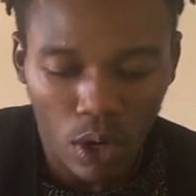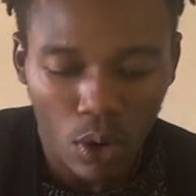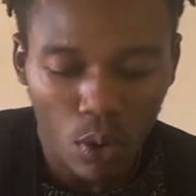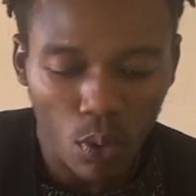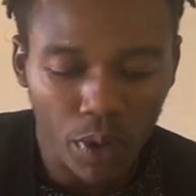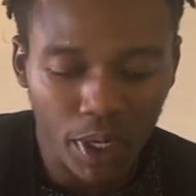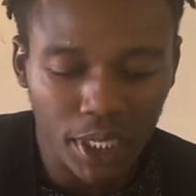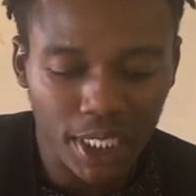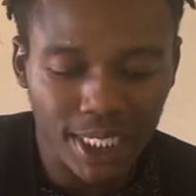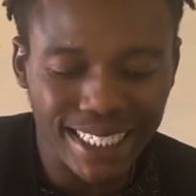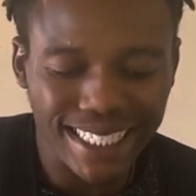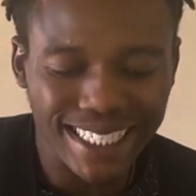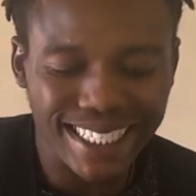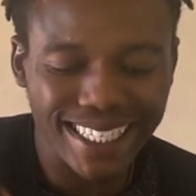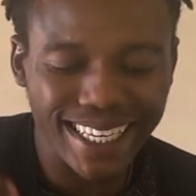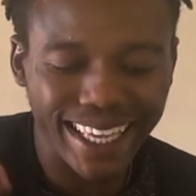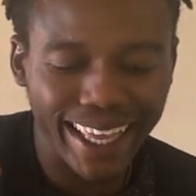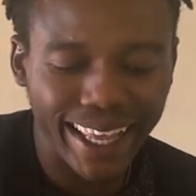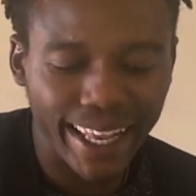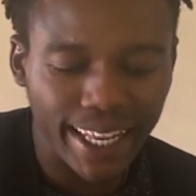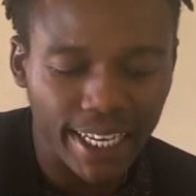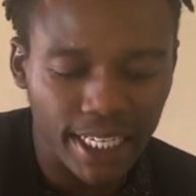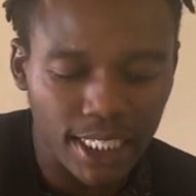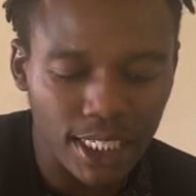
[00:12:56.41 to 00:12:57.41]
which is
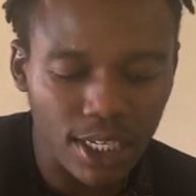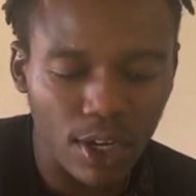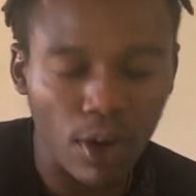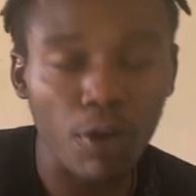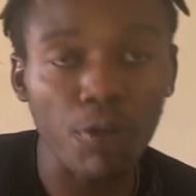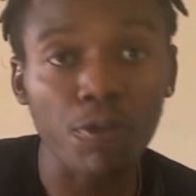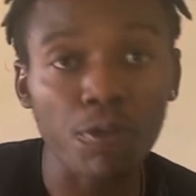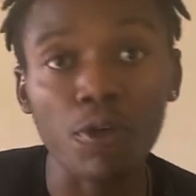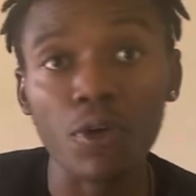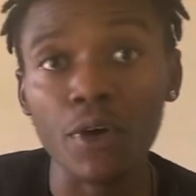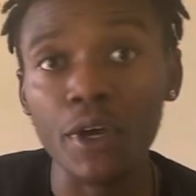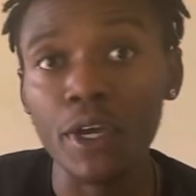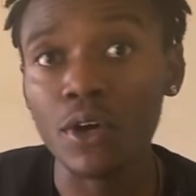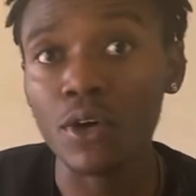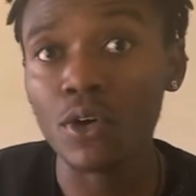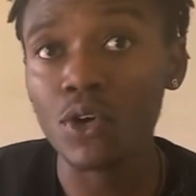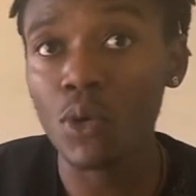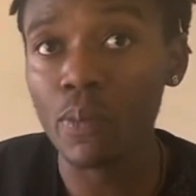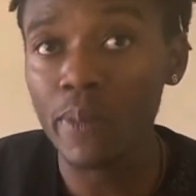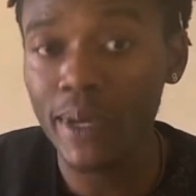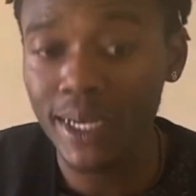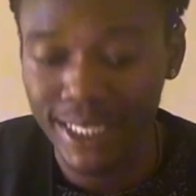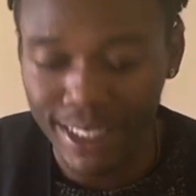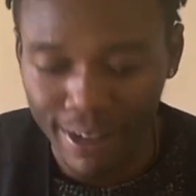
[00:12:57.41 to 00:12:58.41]
critical for
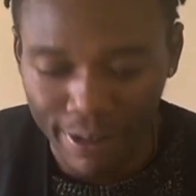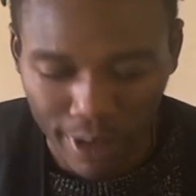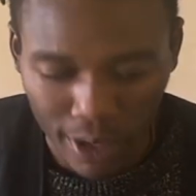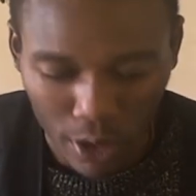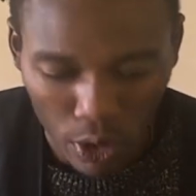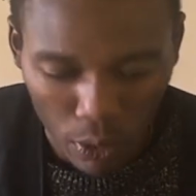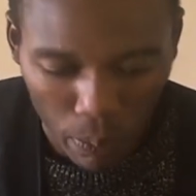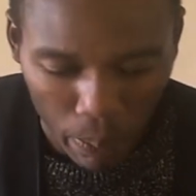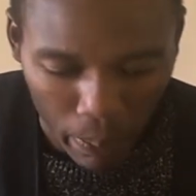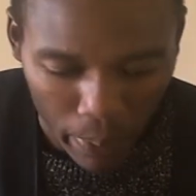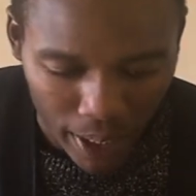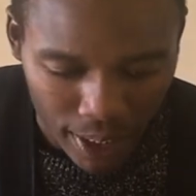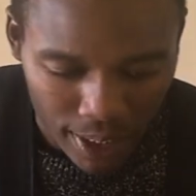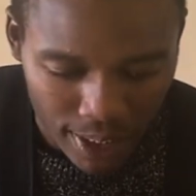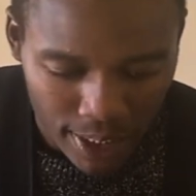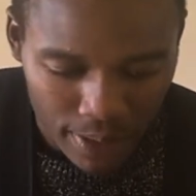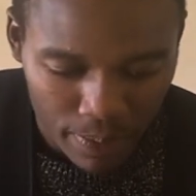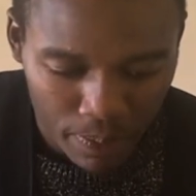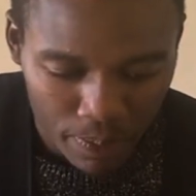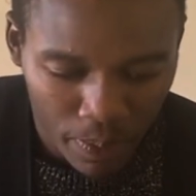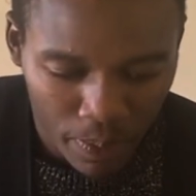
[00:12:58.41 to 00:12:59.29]
economic development.